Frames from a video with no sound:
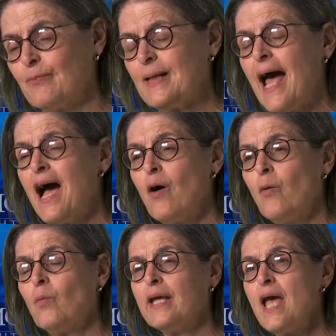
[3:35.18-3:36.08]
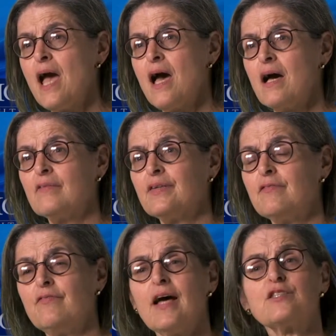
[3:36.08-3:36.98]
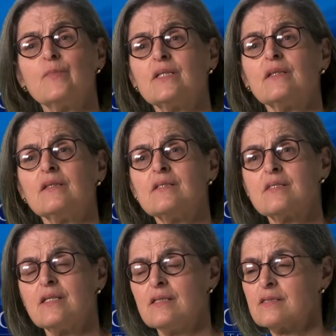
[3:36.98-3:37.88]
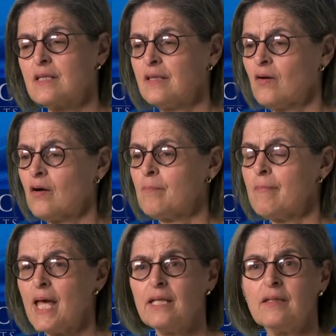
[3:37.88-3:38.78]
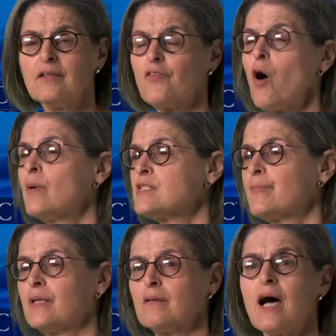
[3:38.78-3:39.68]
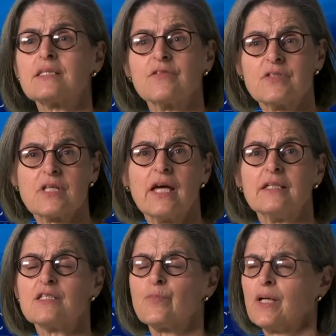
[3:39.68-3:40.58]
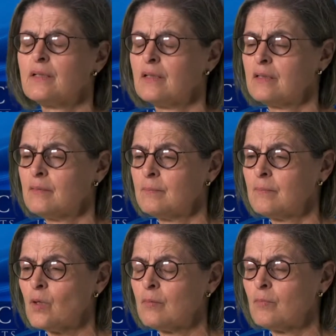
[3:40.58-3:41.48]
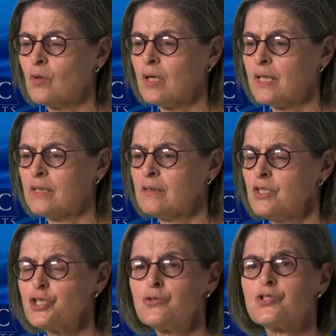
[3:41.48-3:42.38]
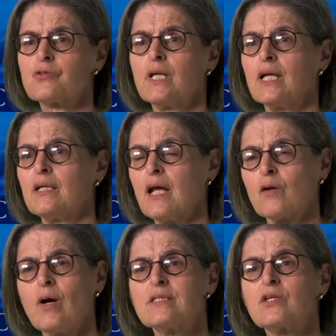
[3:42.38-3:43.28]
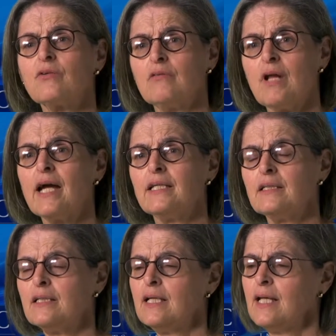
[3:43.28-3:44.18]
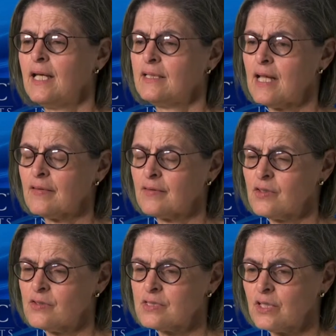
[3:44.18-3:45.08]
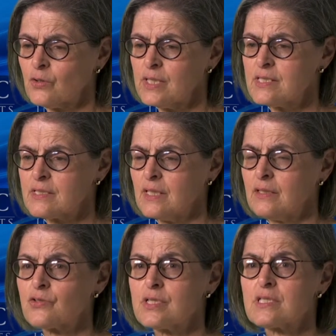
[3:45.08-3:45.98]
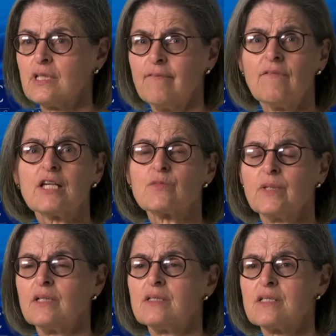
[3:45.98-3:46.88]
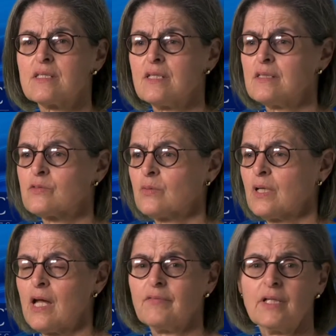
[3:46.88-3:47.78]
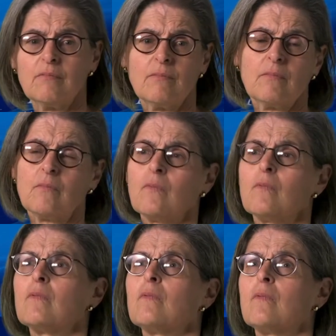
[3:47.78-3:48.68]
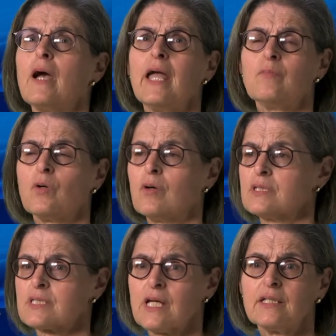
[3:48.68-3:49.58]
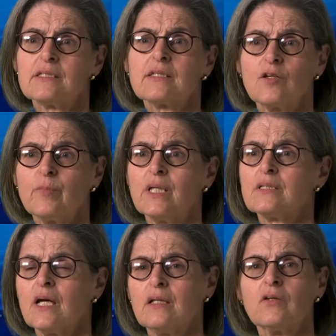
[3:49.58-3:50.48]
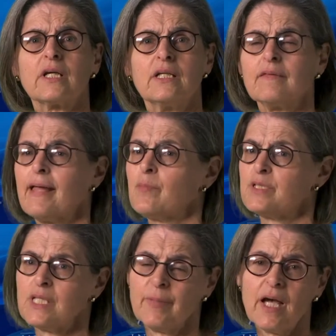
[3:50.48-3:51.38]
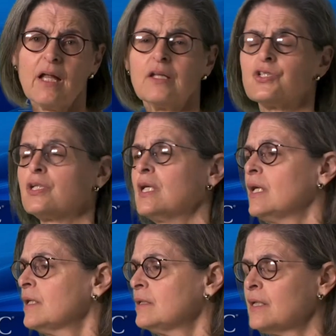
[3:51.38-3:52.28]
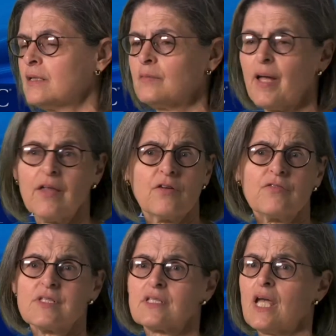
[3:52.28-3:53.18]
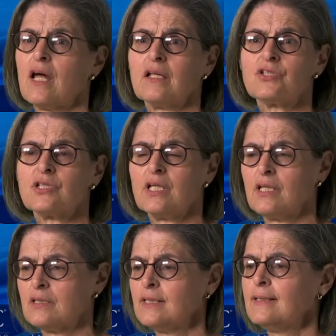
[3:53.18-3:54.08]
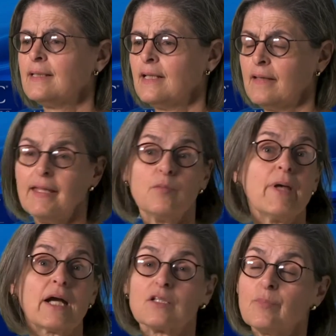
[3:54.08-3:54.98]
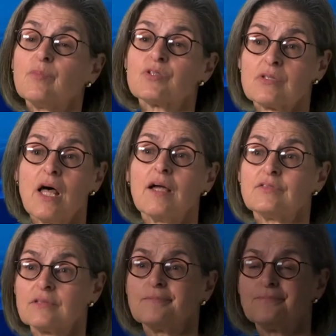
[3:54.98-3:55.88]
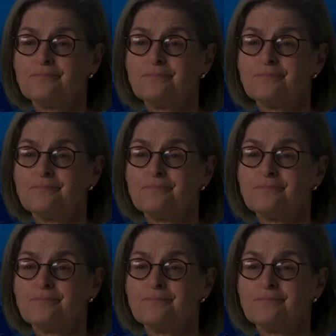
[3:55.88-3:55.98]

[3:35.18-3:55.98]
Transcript: Now we have investment in the disease, and there are many, there have always been lots of studies, but more on a shoestring and not quite so united. And now that there is increased interest and investment in the disease, we're having way more studies that are being done looking at the epidemiology and the pathophysiology and the impact on people's lives.